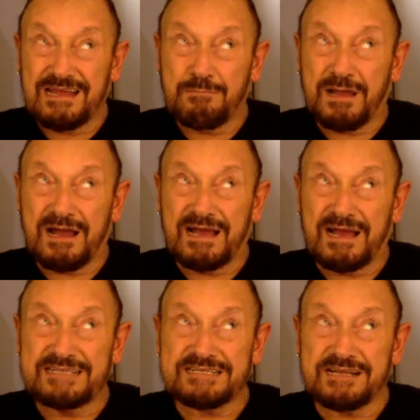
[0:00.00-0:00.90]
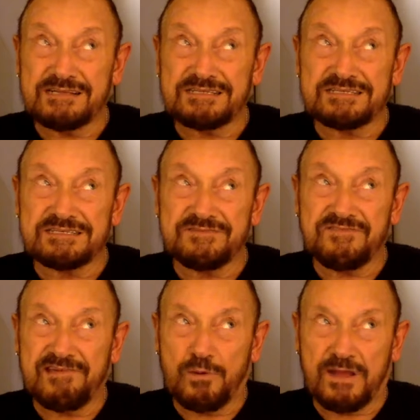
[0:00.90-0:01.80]
My eyes glanced
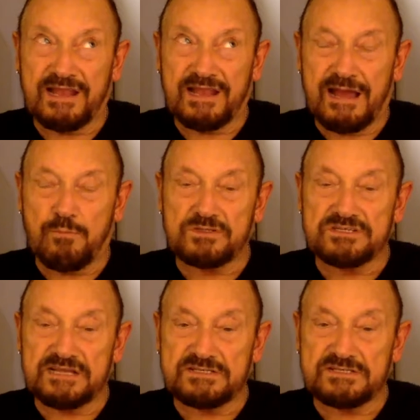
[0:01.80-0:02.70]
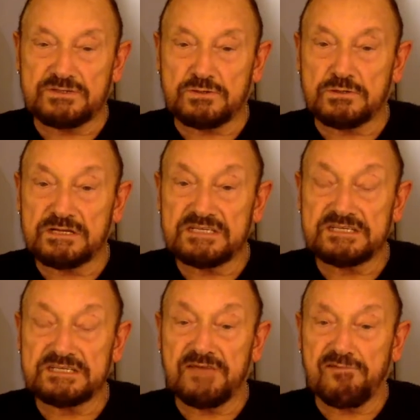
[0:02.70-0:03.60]
very quickly upwards and I saw
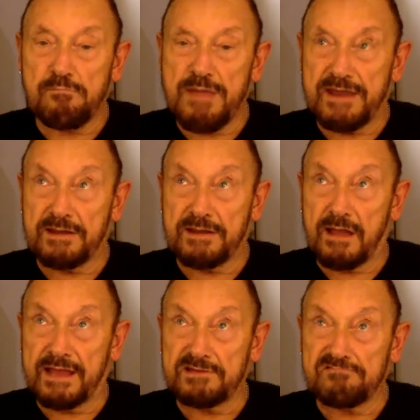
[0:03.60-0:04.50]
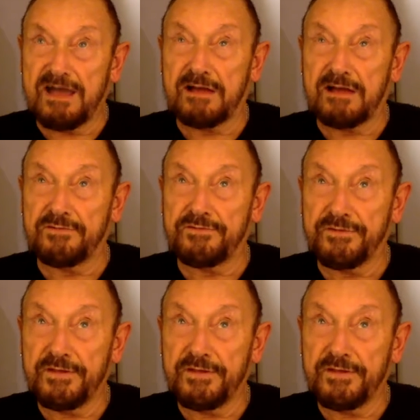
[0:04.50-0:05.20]
several men lined around